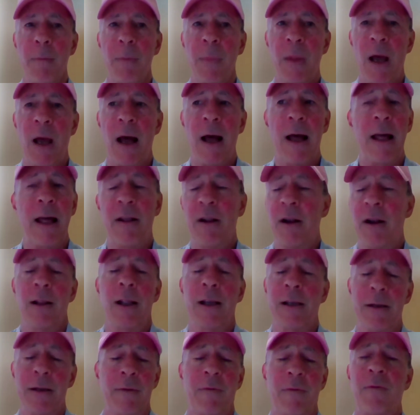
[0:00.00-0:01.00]
And
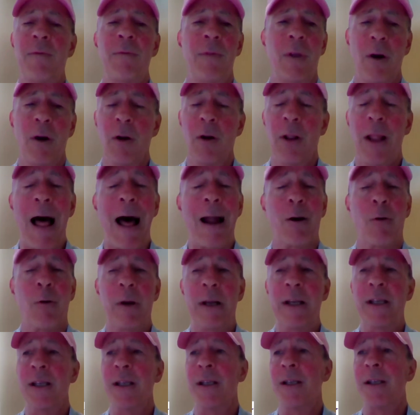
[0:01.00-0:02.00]
listen, there are a lot of
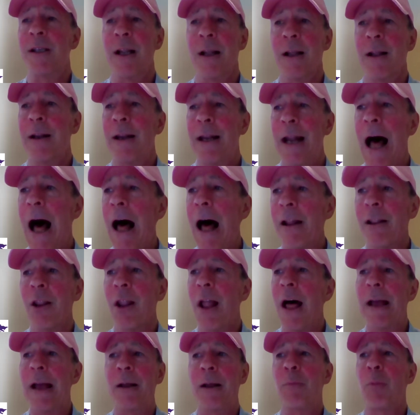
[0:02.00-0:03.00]
reasons to not
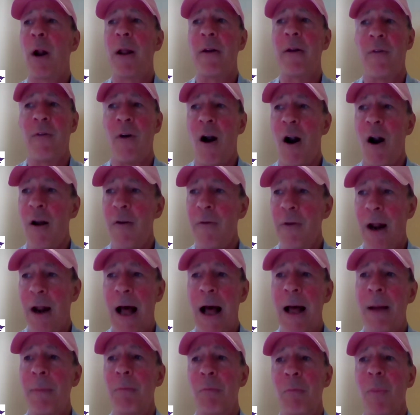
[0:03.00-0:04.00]
like Brett Favre, and
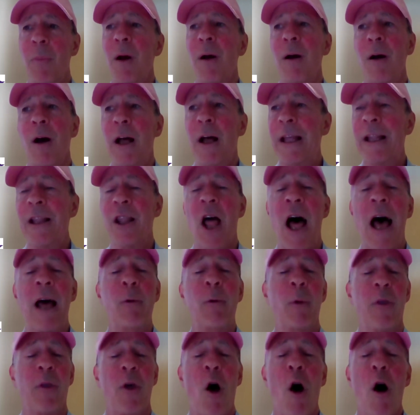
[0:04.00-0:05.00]
I'm in
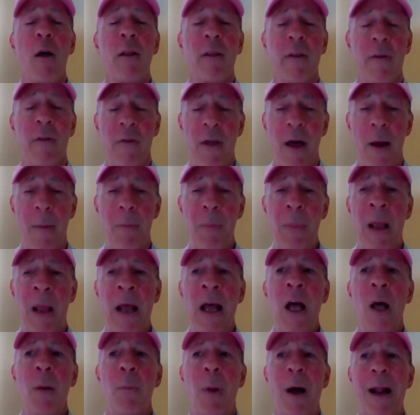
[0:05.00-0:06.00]
line with all of them.
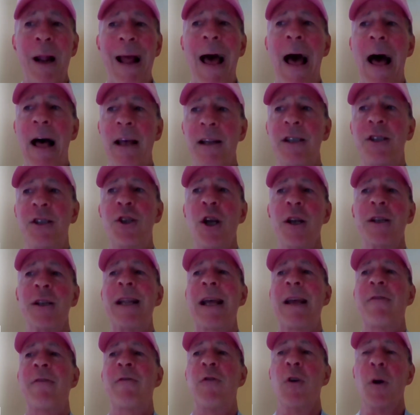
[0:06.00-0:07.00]
But as just
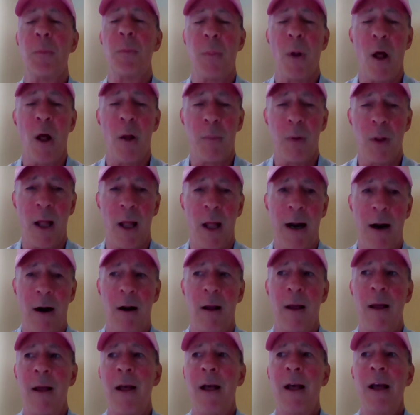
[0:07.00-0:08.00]
a football player,
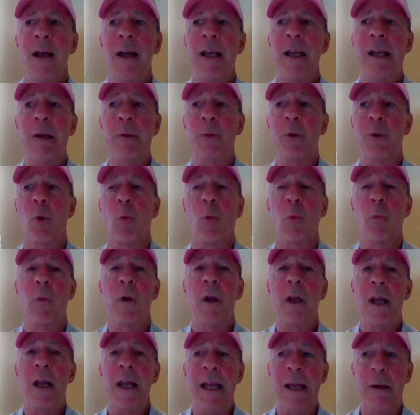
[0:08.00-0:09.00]
he
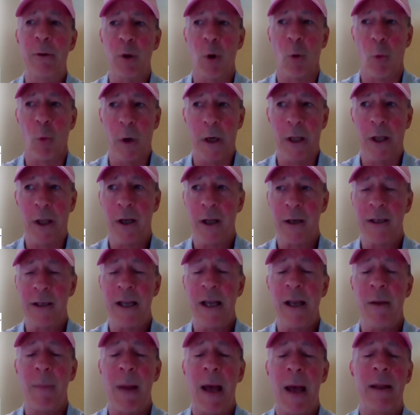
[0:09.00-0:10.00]
was a really good
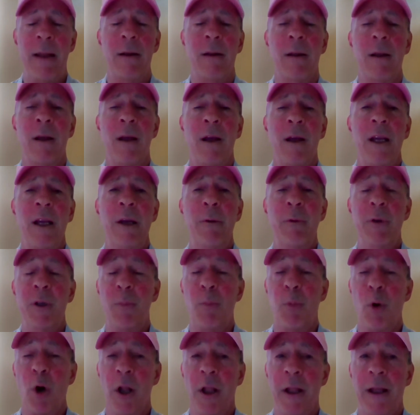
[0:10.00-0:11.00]
teammate. He was
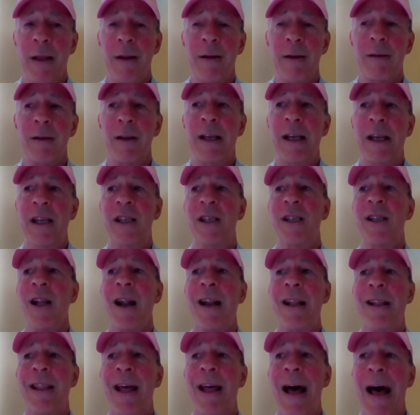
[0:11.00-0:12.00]
brilliant. He
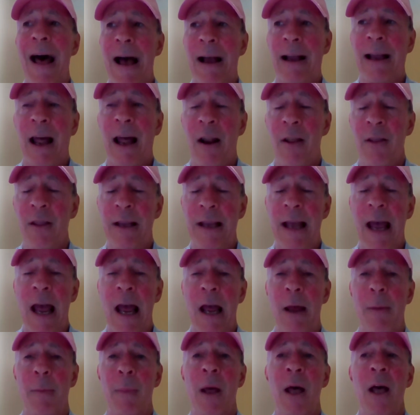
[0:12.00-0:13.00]
studied the heck out of the
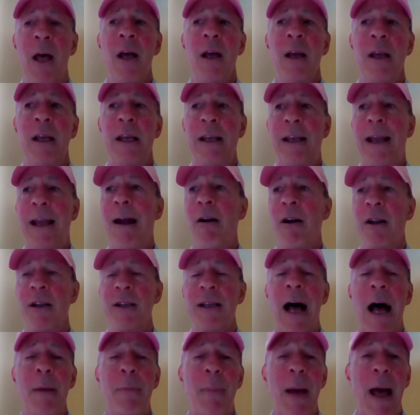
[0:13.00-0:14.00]
game. He carried
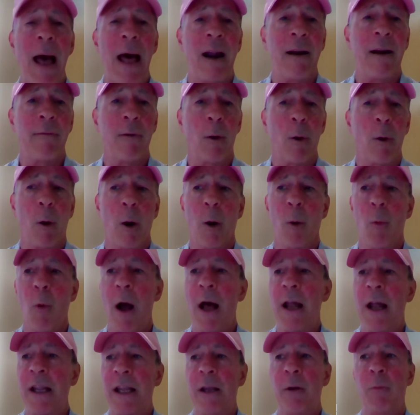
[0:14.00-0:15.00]
his iPad everywhere he
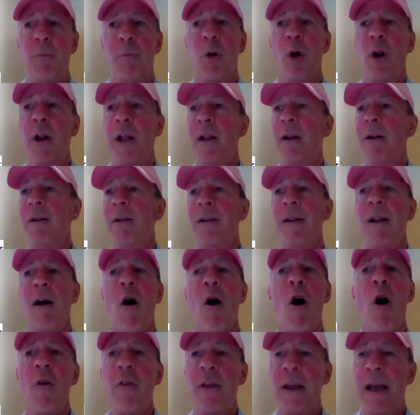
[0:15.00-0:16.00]
went. He put in
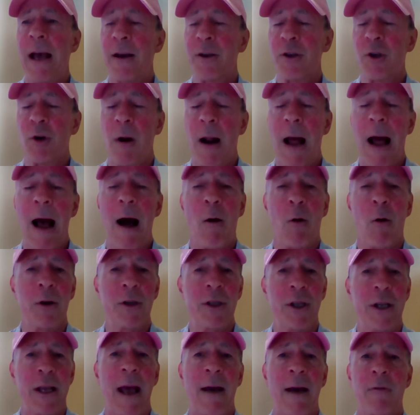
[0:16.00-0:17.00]
all the extra
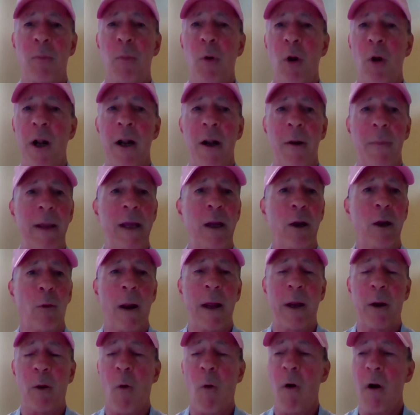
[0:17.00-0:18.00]
hours that you have to put in to be a
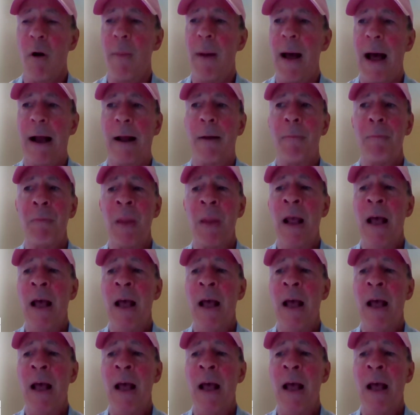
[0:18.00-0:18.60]
great quarterback.